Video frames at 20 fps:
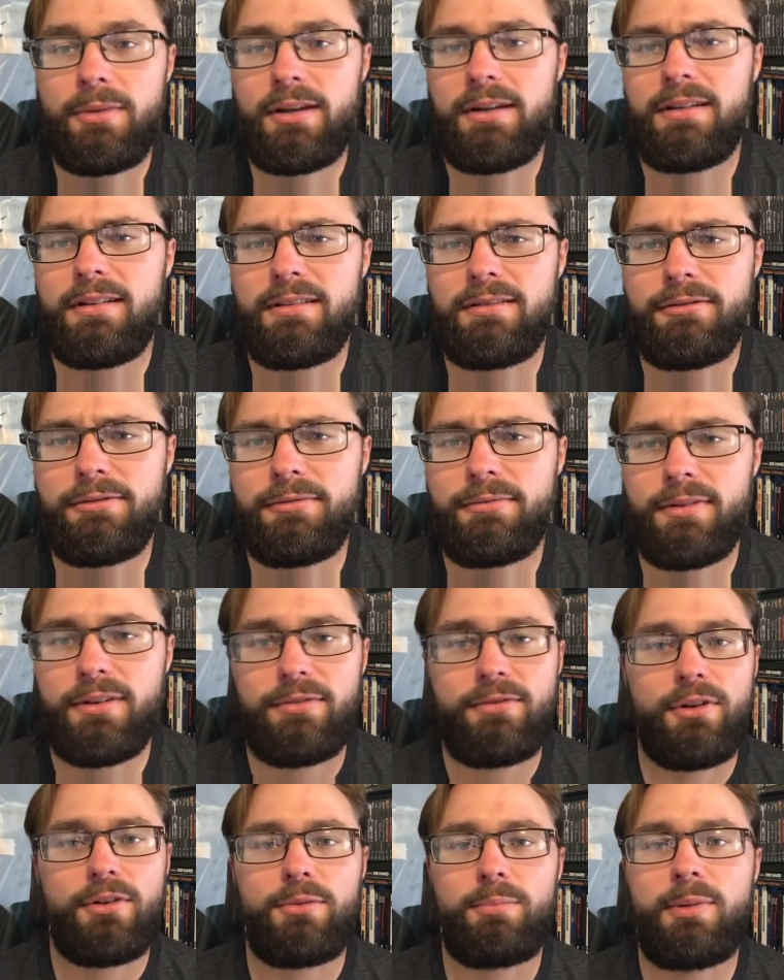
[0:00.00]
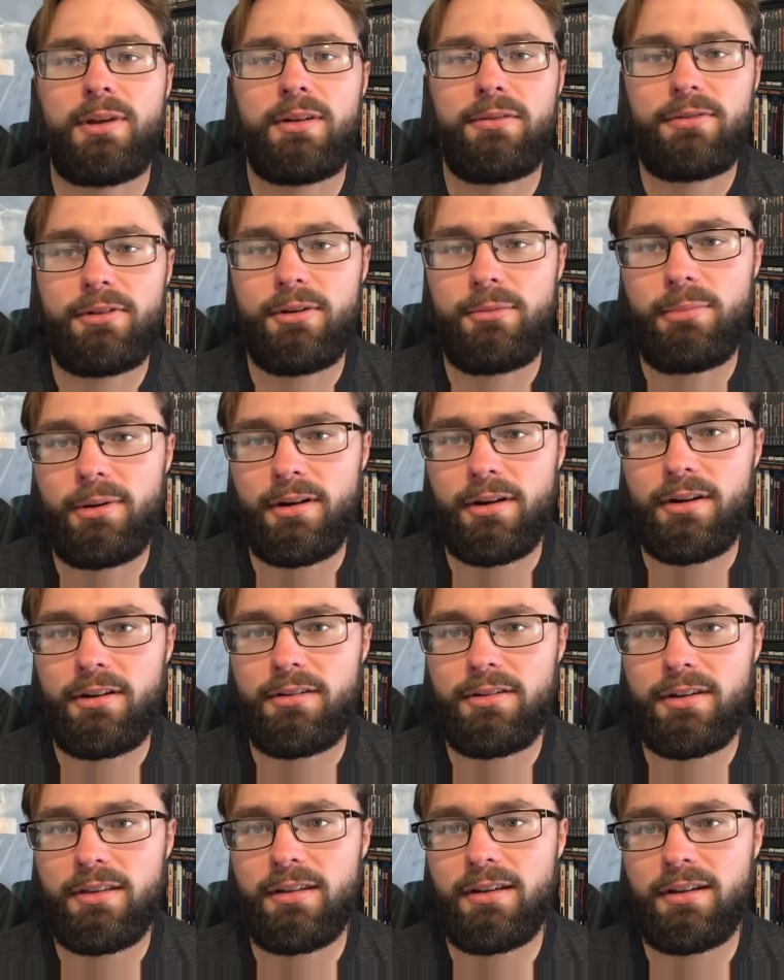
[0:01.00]
I mean, as far as bang for your buck
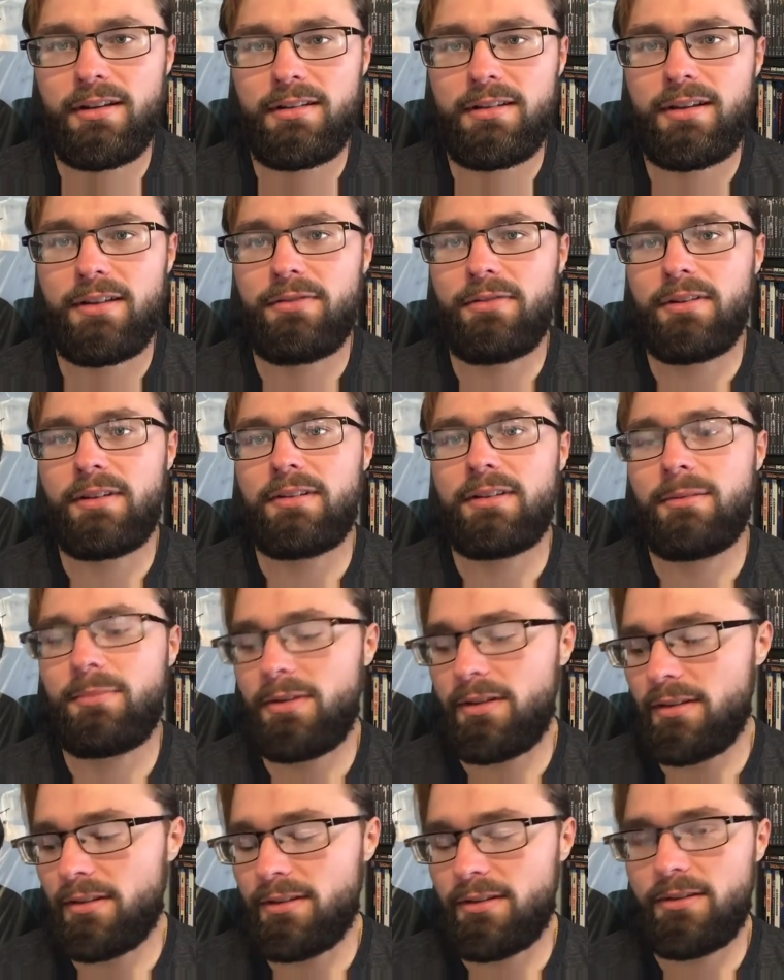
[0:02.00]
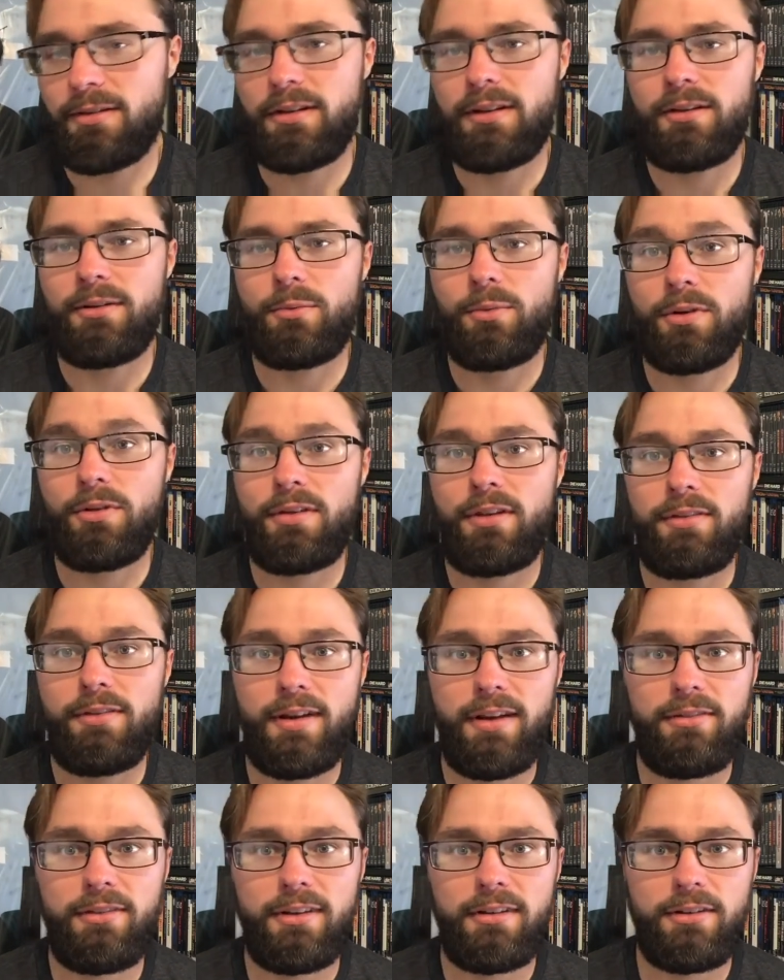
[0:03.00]
goes, I think it's definitely something that's worthy of
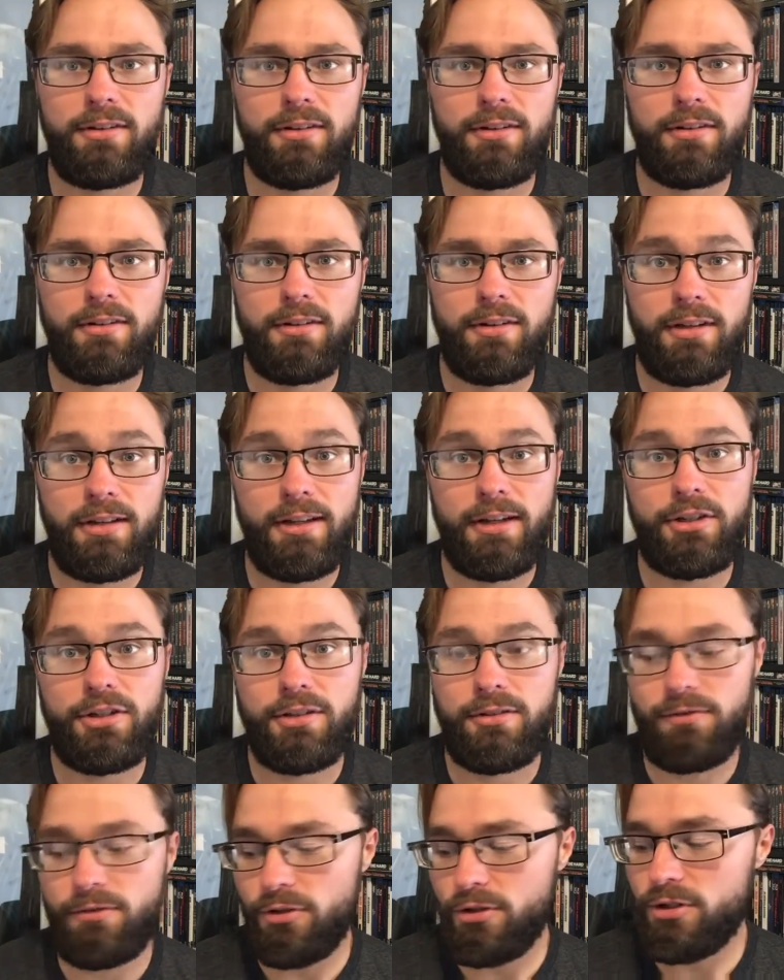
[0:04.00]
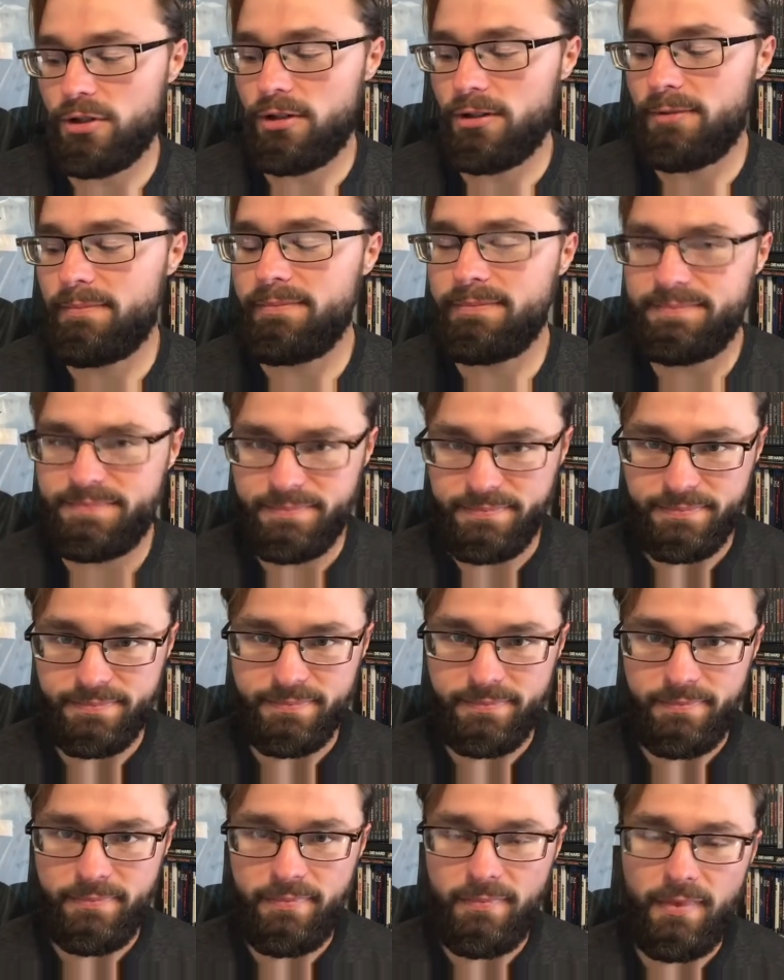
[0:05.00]
having in your collection for sure.
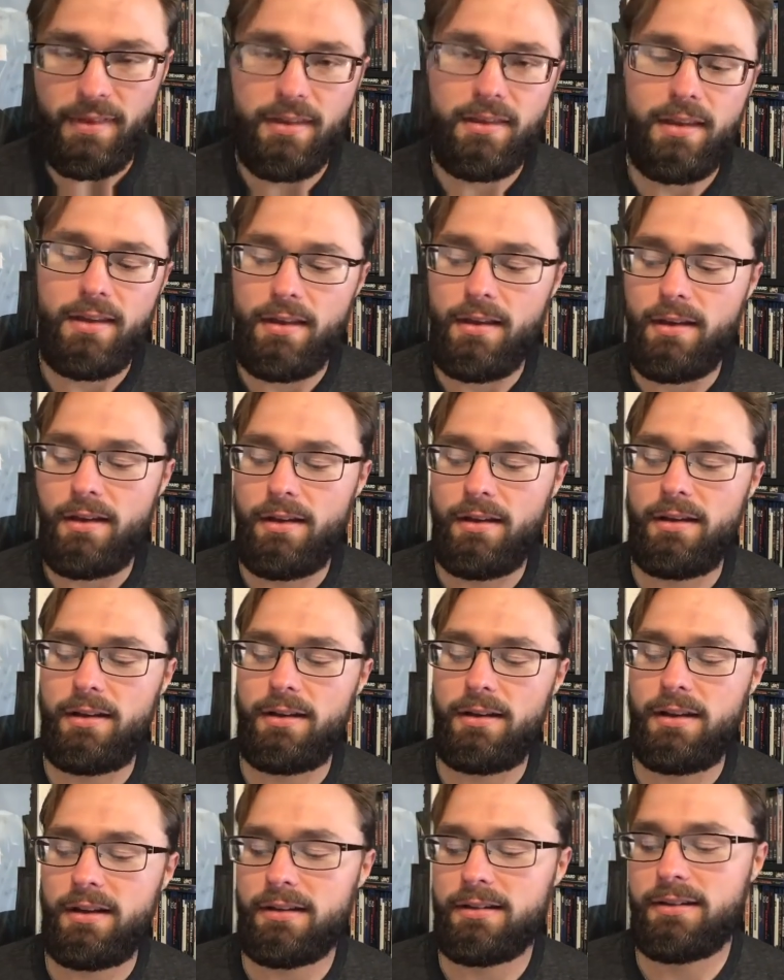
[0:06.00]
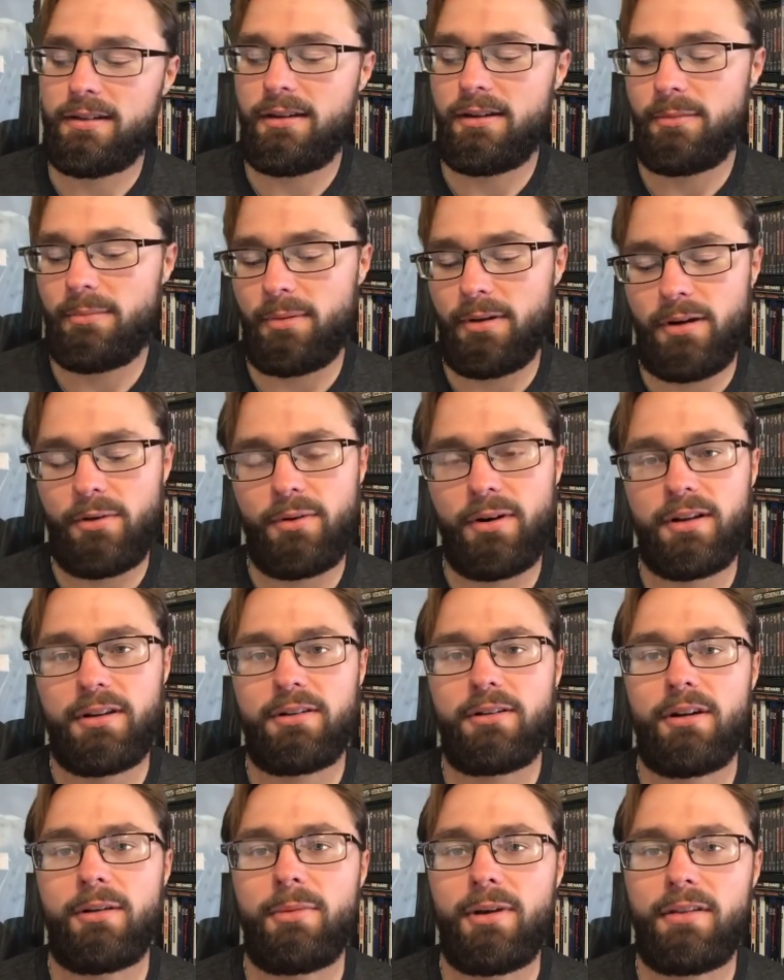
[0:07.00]
Next up, I want to
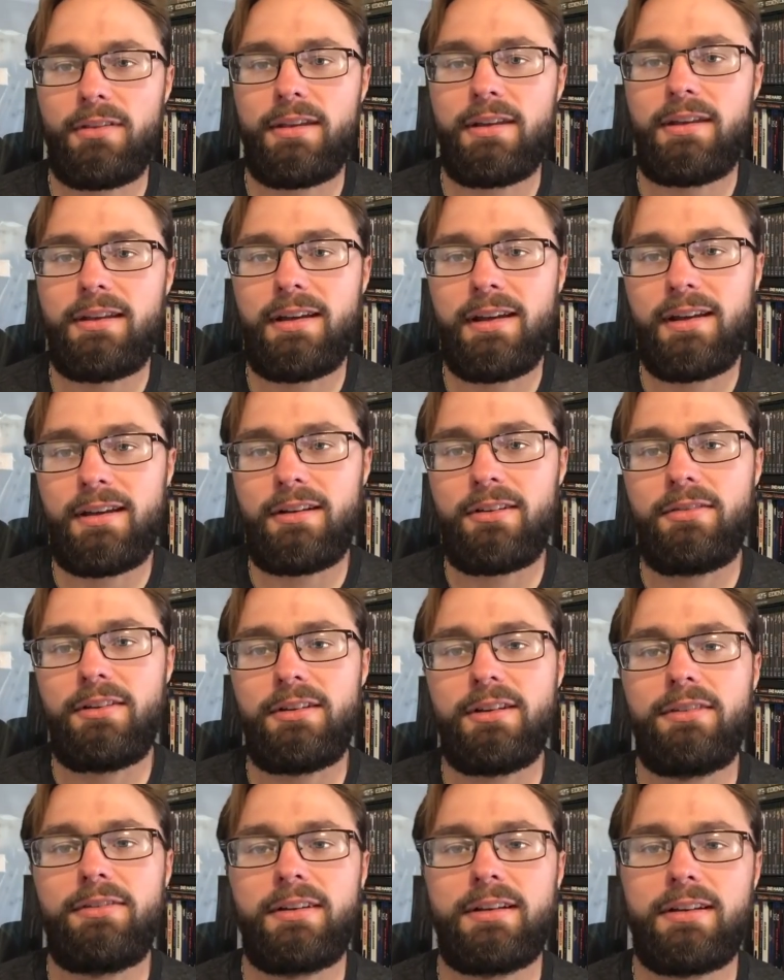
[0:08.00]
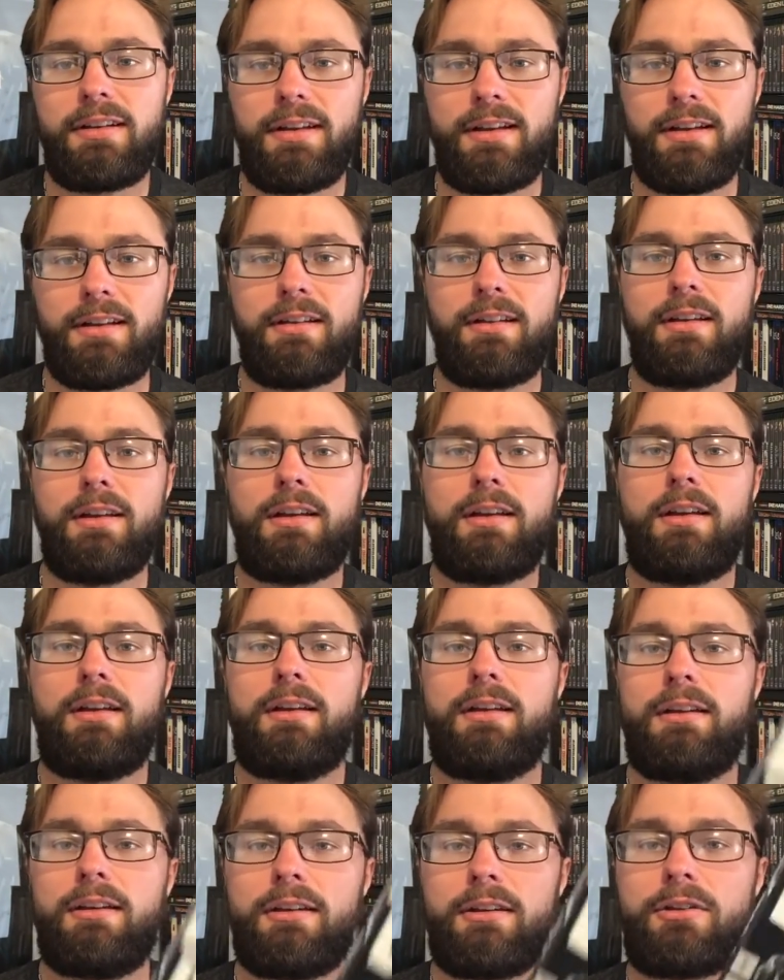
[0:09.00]
talk about the Night of the Living Dead
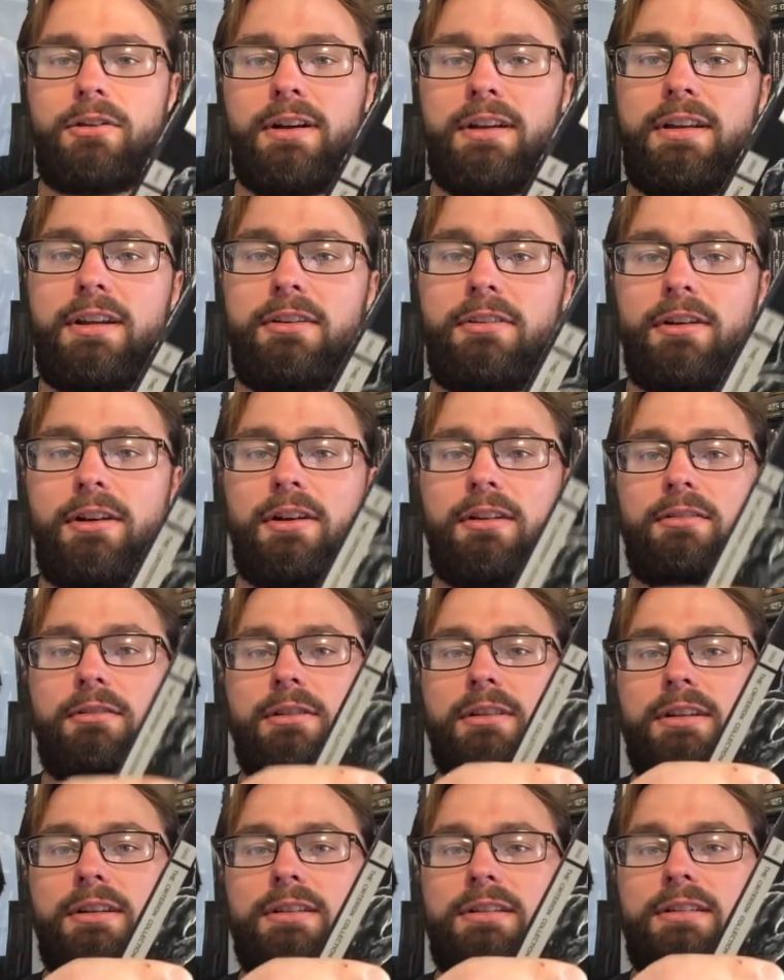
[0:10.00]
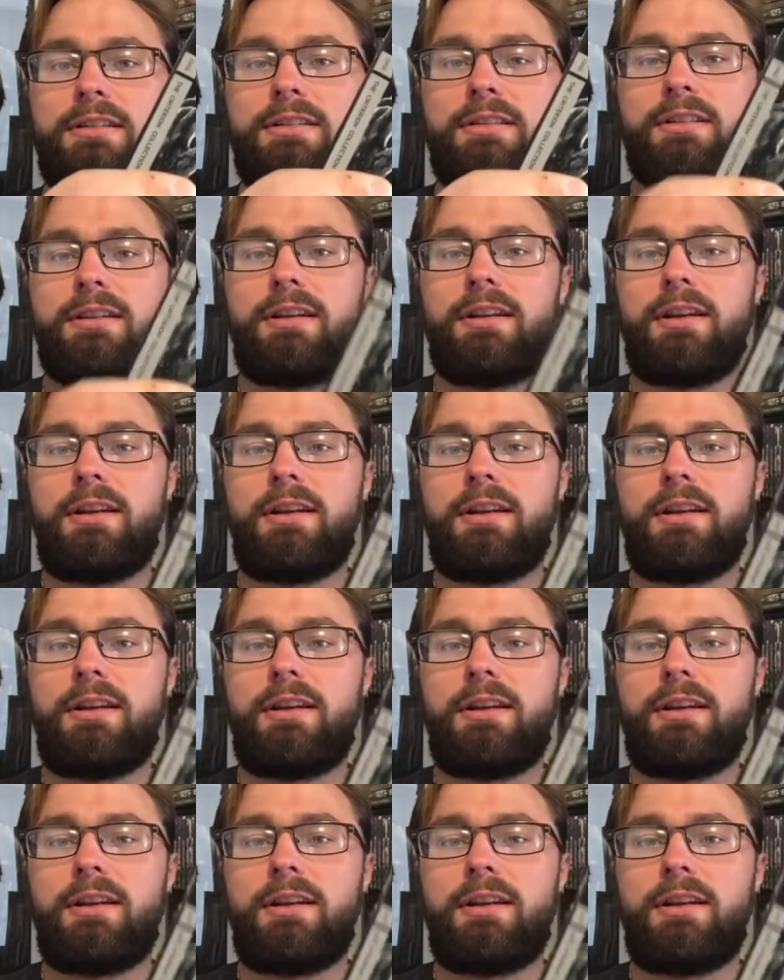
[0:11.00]
Criterion release,